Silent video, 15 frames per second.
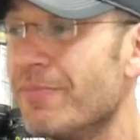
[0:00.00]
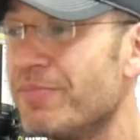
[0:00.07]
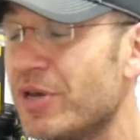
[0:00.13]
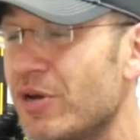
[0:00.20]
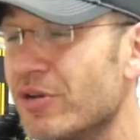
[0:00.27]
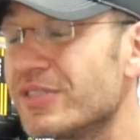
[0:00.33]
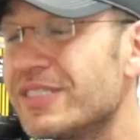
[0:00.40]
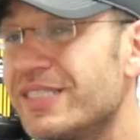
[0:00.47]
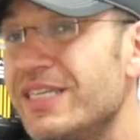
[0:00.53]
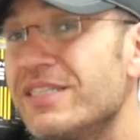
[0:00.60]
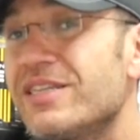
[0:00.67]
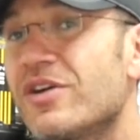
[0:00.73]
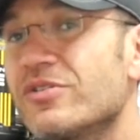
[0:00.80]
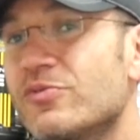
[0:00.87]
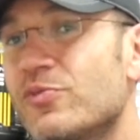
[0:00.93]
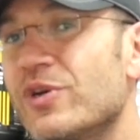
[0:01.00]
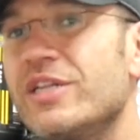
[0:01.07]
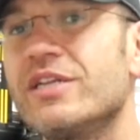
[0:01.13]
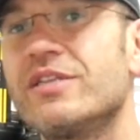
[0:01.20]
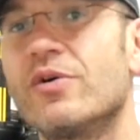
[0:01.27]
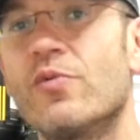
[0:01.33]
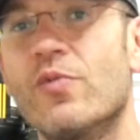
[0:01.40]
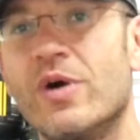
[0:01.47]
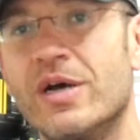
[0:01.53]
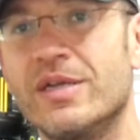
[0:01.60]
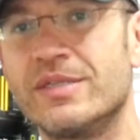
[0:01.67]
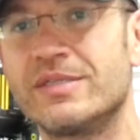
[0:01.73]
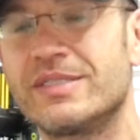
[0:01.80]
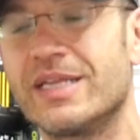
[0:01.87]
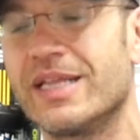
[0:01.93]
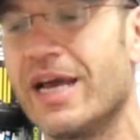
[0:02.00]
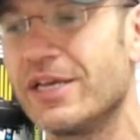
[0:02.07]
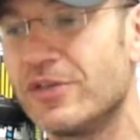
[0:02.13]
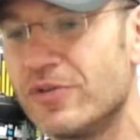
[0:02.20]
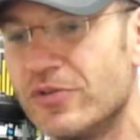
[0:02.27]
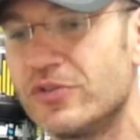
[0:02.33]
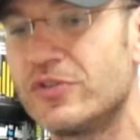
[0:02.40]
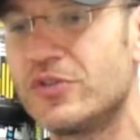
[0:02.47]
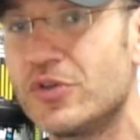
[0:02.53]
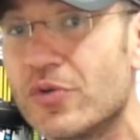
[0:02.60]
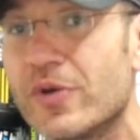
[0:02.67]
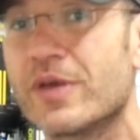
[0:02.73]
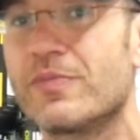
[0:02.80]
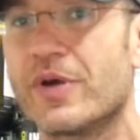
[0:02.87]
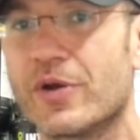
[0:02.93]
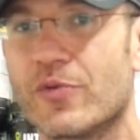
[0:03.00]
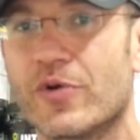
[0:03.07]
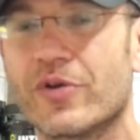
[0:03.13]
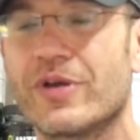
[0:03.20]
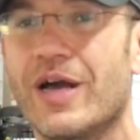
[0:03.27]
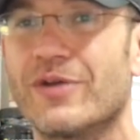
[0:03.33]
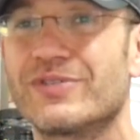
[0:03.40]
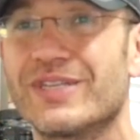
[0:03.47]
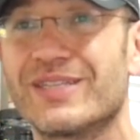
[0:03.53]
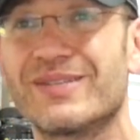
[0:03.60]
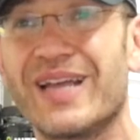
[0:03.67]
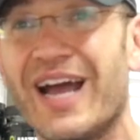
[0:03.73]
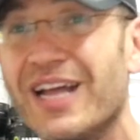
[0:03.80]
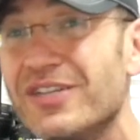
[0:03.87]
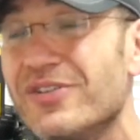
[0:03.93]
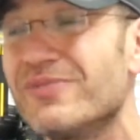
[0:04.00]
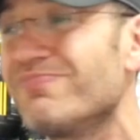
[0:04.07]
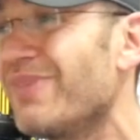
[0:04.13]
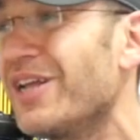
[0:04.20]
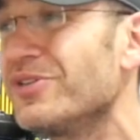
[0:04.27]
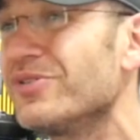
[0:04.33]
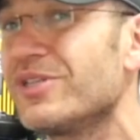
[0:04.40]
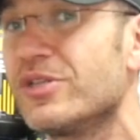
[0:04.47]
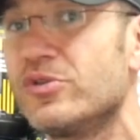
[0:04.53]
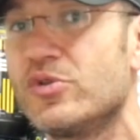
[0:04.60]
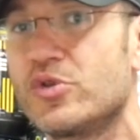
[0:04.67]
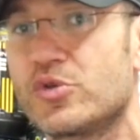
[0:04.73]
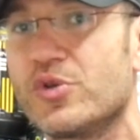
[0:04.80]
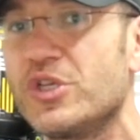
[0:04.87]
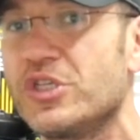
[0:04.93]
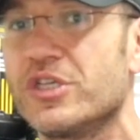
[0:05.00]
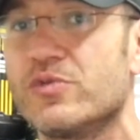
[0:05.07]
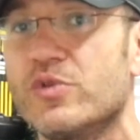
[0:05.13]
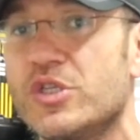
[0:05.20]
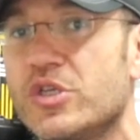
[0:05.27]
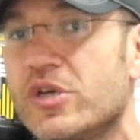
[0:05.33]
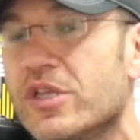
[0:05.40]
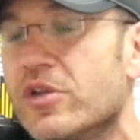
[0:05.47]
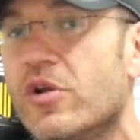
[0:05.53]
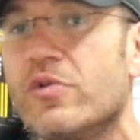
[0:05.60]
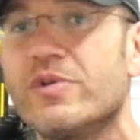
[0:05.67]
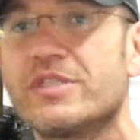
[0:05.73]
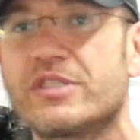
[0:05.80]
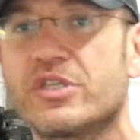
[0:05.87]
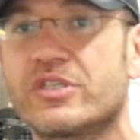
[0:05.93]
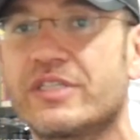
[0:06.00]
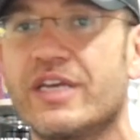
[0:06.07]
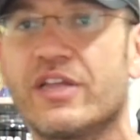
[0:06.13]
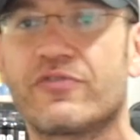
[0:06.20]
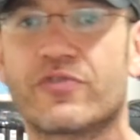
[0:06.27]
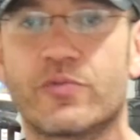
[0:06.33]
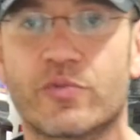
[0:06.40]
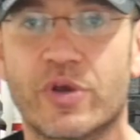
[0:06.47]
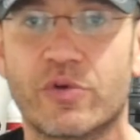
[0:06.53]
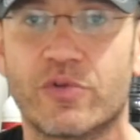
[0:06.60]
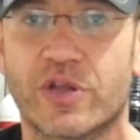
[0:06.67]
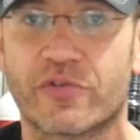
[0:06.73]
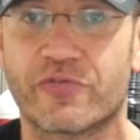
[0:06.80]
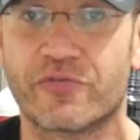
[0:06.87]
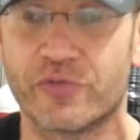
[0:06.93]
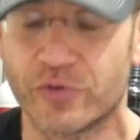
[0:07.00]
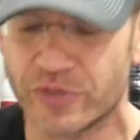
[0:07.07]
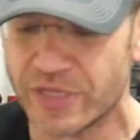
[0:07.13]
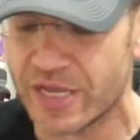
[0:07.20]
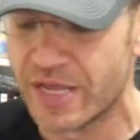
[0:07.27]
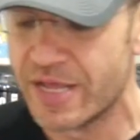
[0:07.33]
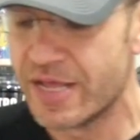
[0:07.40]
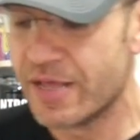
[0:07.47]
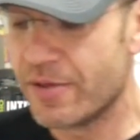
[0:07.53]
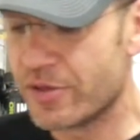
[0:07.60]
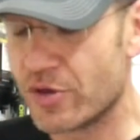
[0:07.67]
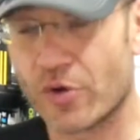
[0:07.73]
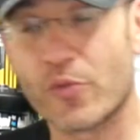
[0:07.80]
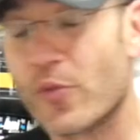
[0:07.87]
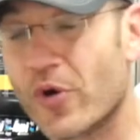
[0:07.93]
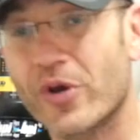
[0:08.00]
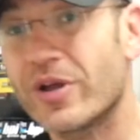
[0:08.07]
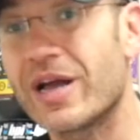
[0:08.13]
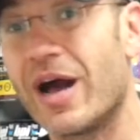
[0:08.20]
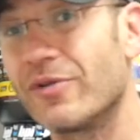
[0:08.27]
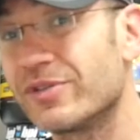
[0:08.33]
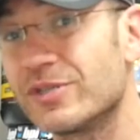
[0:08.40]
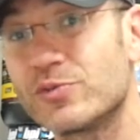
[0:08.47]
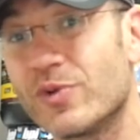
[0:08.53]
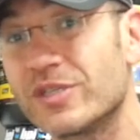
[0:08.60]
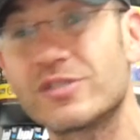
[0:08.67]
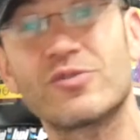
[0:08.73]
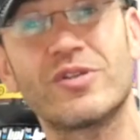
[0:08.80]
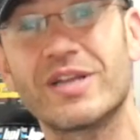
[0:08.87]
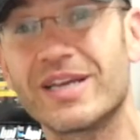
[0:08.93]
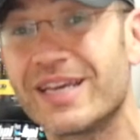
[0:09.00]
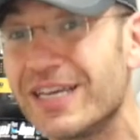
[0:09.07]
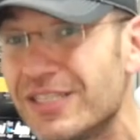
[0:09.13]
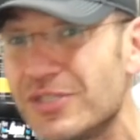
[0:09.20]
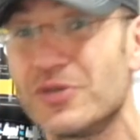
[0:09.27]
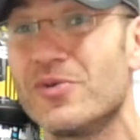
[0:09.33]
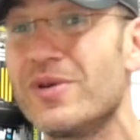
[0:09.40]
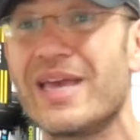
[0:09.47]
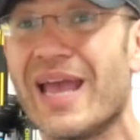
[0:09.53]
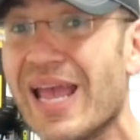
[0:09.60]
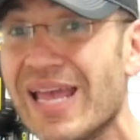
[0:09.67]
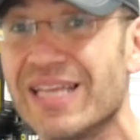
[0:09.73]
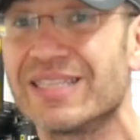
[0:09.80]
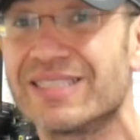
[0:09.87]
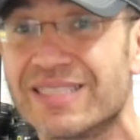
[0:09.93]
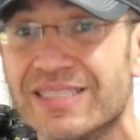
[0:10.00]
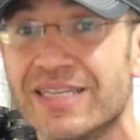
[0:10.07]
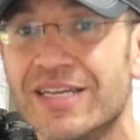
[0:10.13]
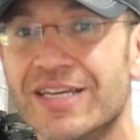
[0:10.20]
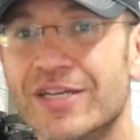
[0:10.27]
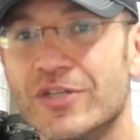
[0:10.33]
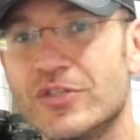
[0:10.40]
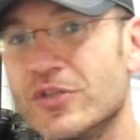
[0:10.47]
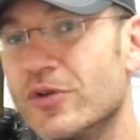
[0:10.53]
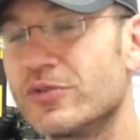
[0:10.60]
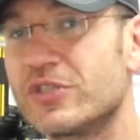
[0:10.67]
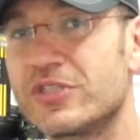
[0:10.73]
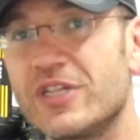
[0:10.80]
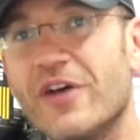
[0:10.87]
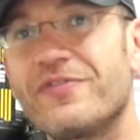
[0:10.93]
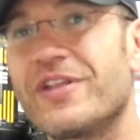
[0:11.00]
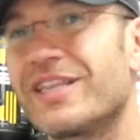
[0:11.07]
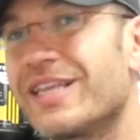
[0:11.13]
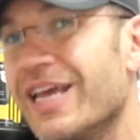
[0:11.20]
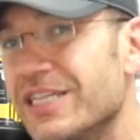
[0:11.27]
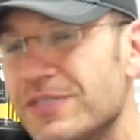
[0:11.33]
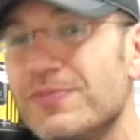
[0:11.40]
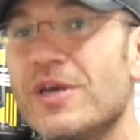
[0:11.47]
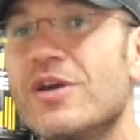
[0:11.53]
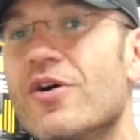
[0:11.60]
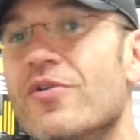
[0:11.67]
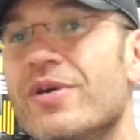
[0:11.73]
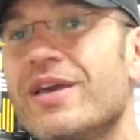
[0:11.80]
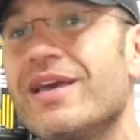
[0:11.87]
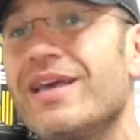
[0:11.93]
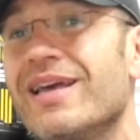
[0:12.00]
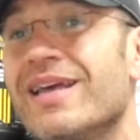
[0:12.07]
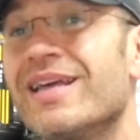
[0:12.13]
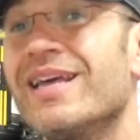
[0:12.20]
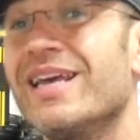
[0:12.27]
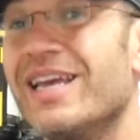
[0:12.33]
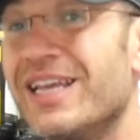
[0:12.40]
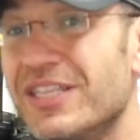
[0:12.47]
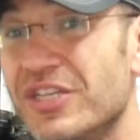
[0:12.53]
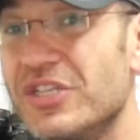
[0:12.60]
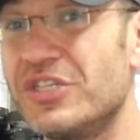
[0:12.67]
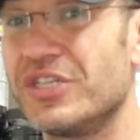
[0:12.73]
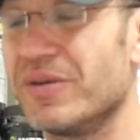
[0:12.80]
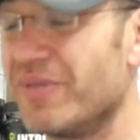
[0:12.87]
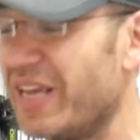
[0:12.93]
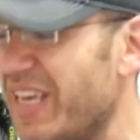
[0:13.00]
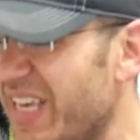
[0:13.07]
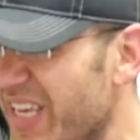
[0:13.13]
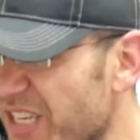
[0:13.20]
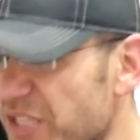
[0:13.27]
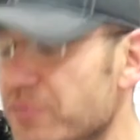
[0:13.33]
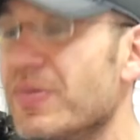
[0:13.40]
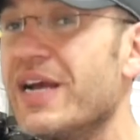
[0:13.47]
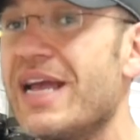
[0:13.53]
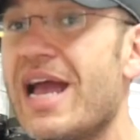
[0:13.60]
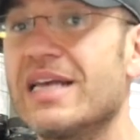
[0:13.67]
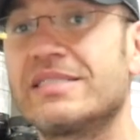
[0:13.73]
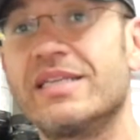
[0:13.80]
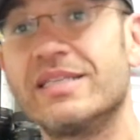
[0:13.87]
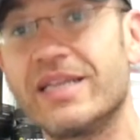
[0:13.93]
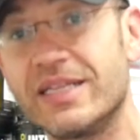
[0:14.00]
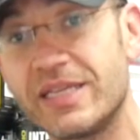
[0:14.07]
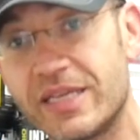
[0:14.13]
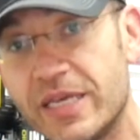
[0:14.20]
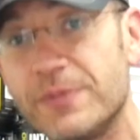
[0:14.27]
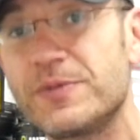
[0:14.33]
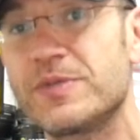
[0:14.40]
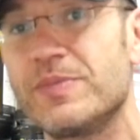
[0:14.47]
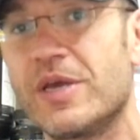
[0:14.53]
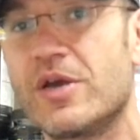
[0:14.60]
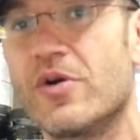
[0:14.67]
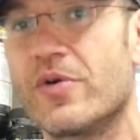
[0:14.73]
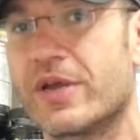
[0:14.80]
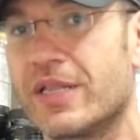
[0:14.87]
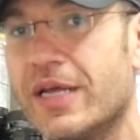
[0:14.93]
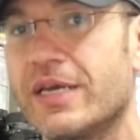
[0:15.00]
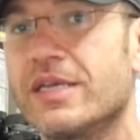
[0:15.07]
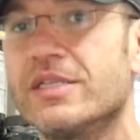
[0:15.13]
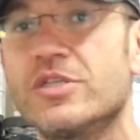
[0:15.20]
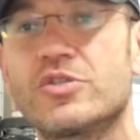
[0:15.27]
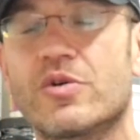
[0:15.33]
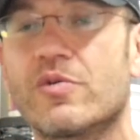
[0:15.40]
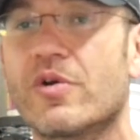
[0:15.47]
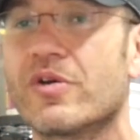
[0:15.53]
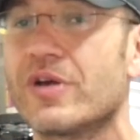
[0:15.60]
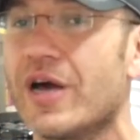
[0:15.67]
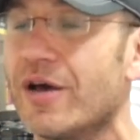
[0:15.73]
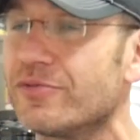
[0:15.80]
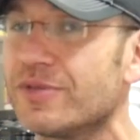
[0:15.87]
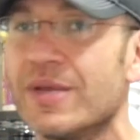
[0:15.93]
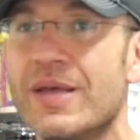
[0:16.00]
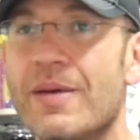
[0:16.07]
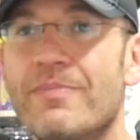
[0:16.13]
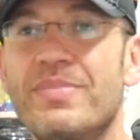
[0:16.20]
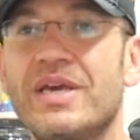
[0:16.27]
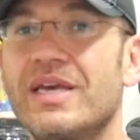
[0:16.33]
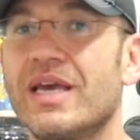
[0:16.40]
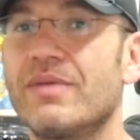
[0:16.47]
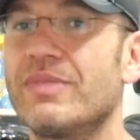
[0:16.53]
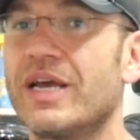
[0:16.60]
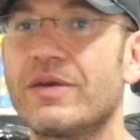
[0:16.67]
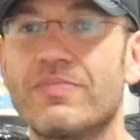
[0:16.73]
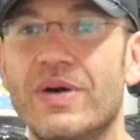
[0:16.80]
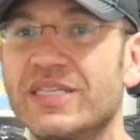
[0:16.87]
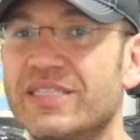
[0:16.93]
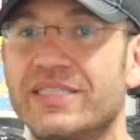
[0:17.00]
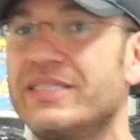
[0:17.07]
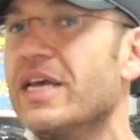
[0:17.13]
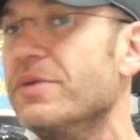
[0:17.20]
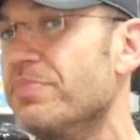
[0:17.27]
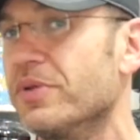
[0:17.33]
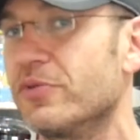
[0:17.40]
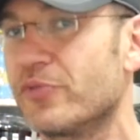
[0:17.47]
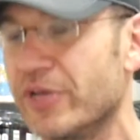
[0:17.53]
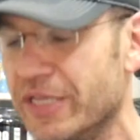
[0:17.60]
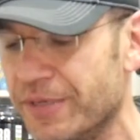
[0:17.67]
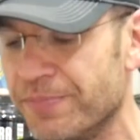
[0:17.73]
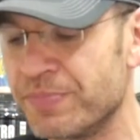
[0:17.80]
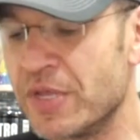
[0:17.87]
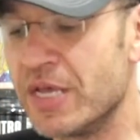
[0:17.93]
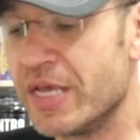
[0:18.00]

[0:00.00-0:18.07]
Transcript: Because these are really the ones that I use during my workouts, and other than nutrition, which you can always just get from regular food, your workout is what's gonna get you gains. So stuff that gets me going in the gym, like kicks my ass and then keeps me going, like an Intra Workout, became like my staple, really.